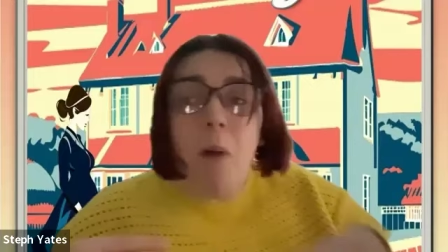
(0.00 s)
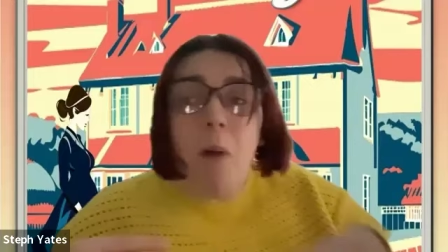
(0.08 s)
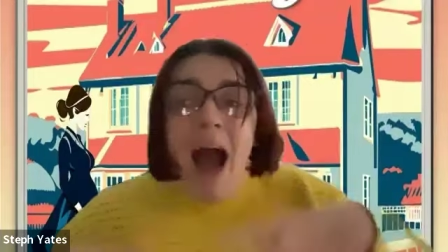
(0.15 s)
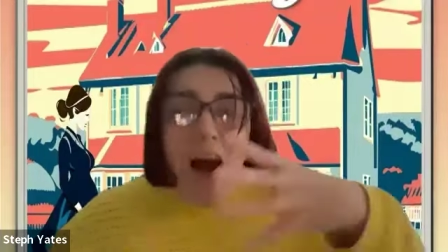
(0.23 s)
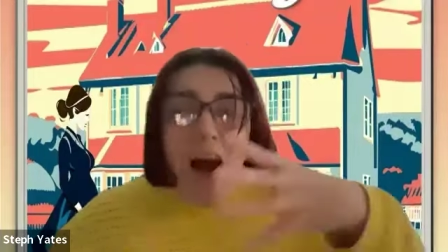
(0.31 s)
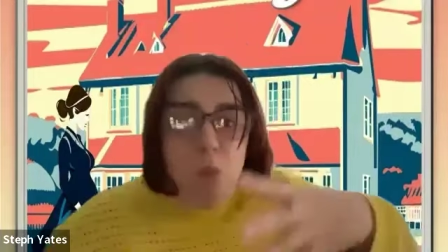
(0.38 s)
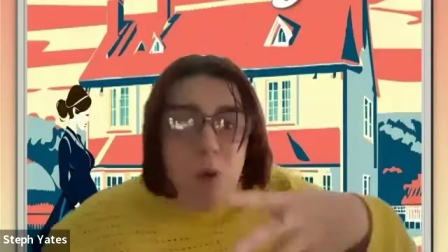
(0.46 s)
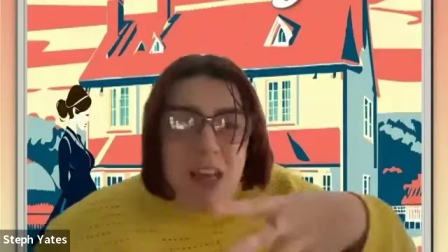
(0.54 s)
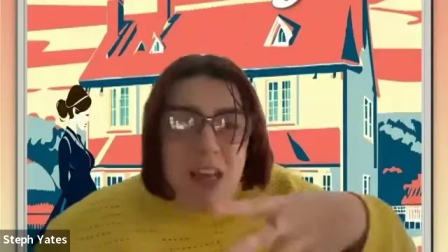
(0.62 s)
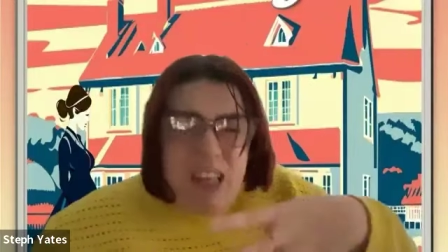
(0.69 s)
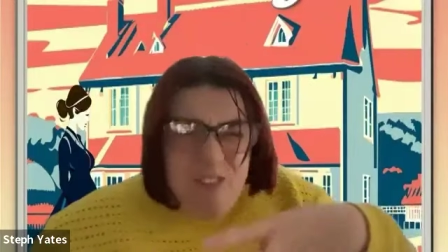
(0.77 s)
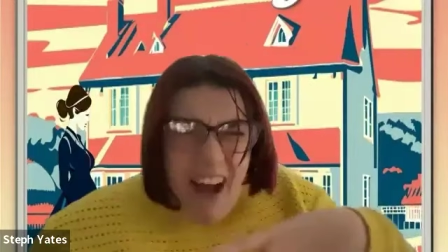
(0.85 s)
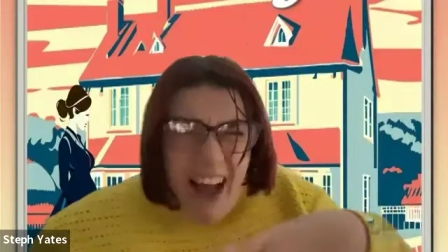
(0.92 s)
how
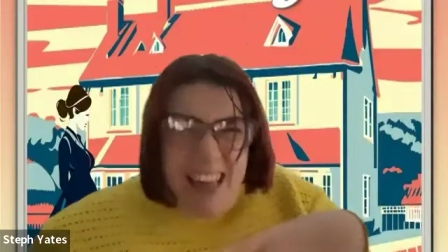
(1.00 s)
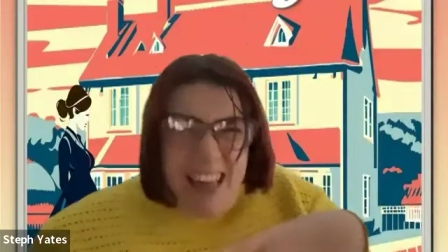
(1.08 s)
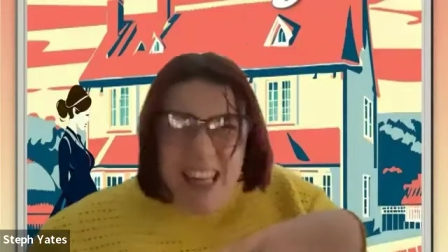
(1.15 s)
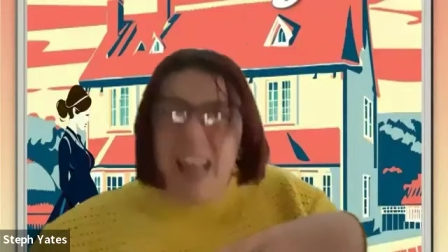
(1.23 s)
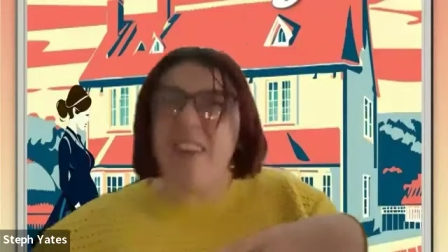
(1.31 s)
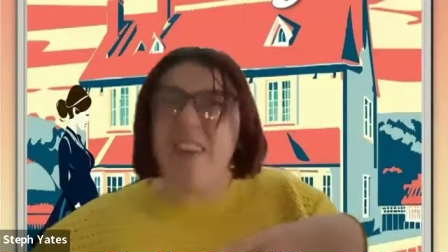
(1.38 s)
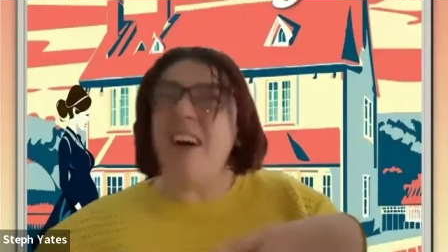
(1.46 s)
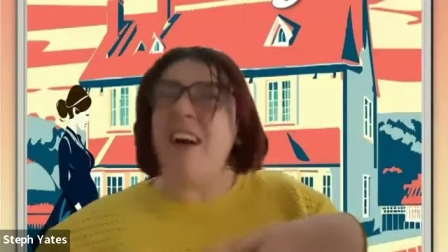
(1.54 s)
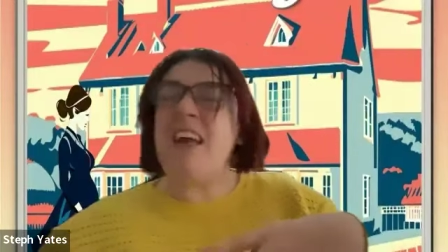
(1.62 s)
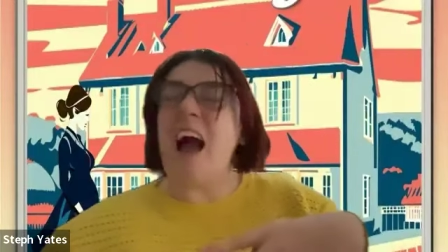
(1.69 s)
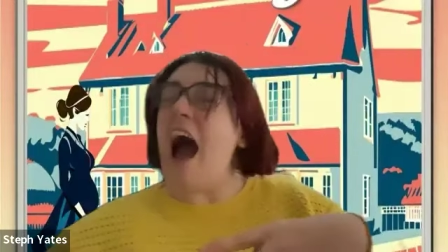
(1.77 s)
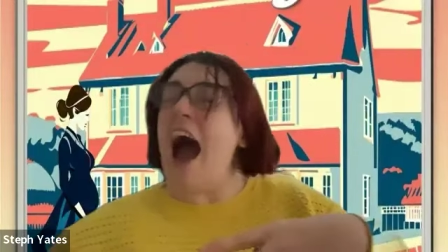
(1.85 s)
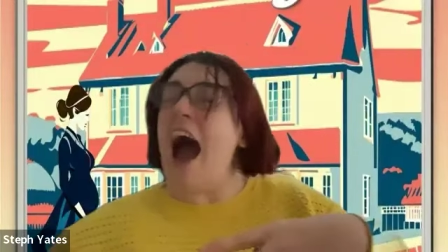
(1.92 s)
was Baxter? Because
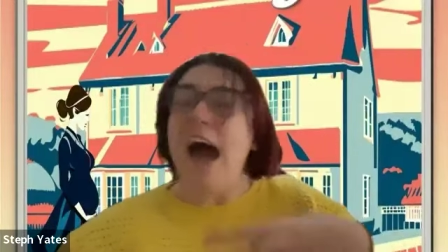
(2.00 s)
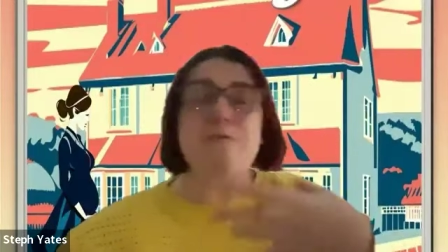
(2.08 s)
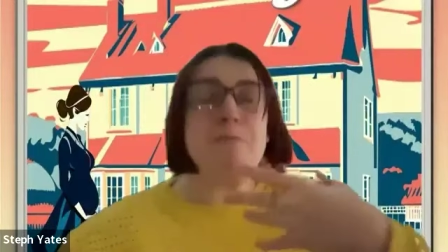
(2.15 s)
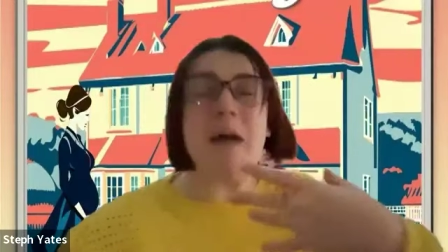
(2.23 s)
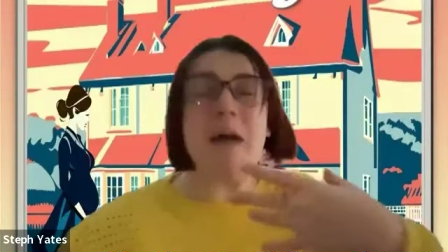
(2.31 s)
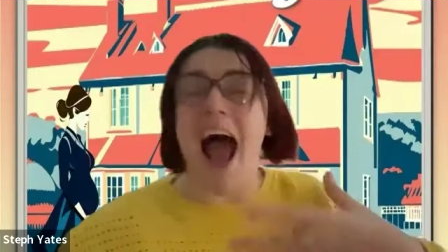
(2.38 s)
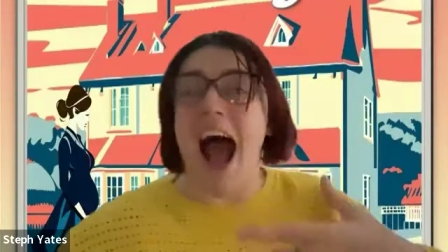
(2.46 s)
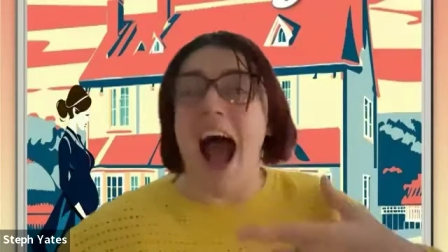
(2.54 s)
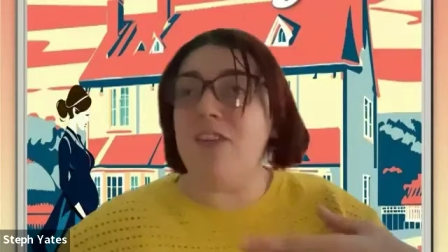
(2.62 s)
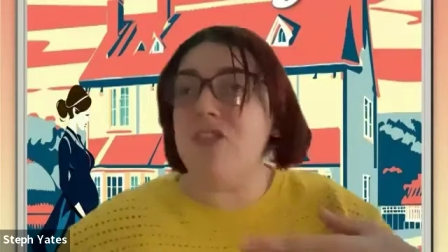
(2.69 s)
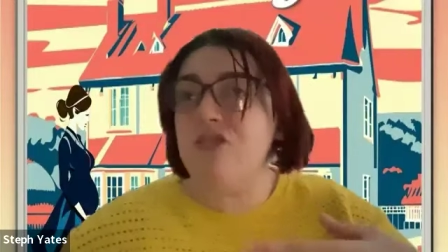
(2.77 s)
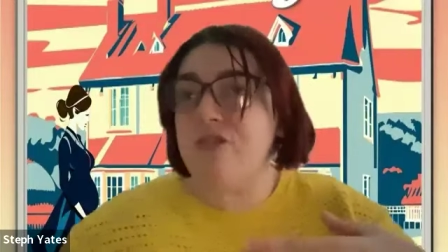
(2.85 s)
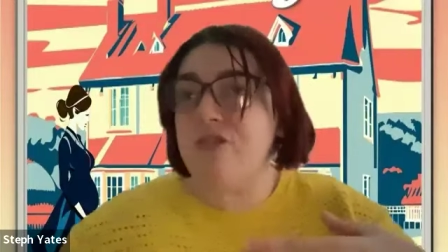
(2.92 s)
I've met
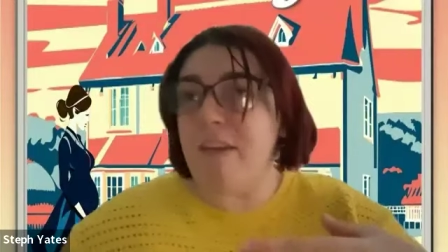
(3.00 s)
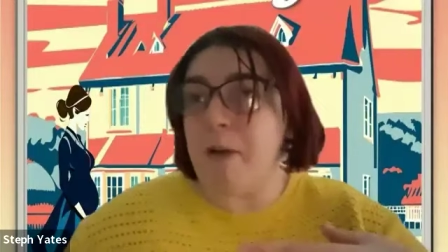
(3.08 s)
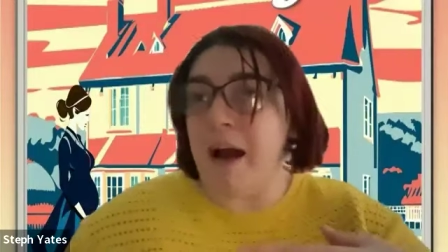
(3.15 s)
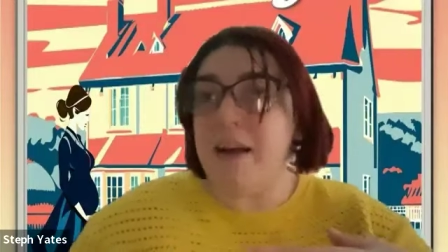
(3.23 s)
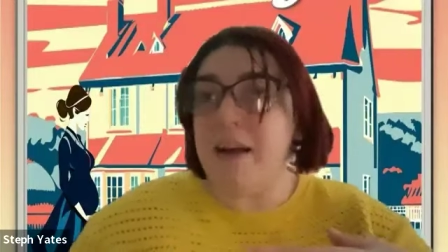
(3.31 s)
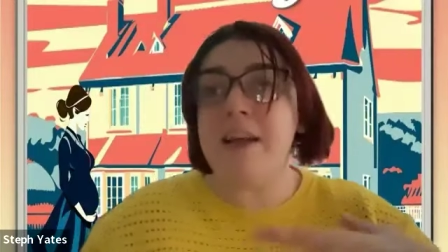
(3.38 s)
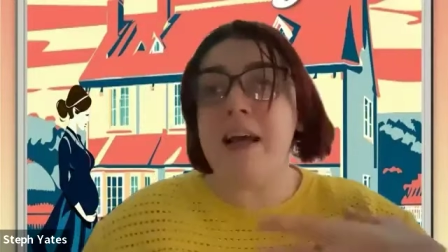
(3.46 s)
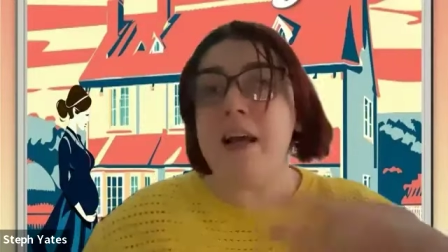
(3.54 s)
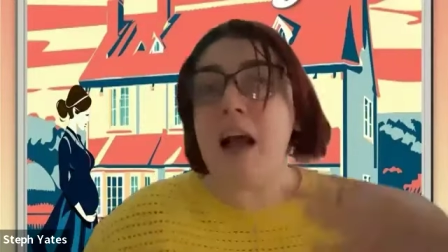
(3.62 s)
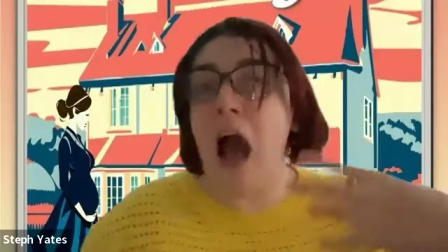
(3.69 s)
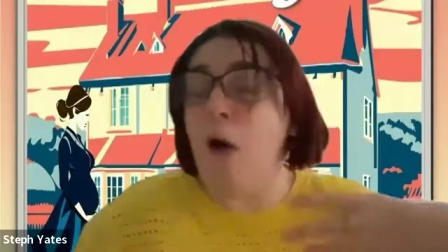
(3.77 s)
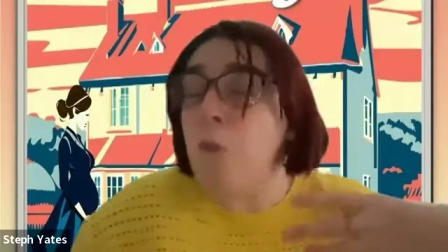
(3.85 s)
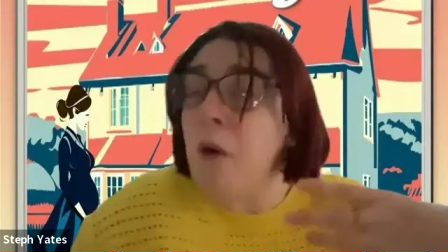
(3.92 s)
Andrew when you
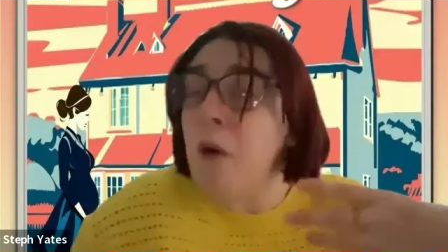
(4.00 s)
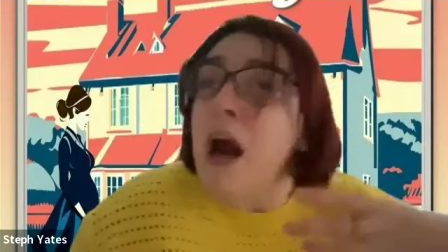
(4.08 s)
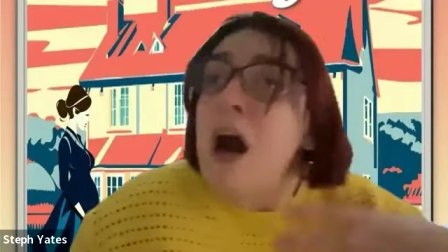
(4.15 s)
know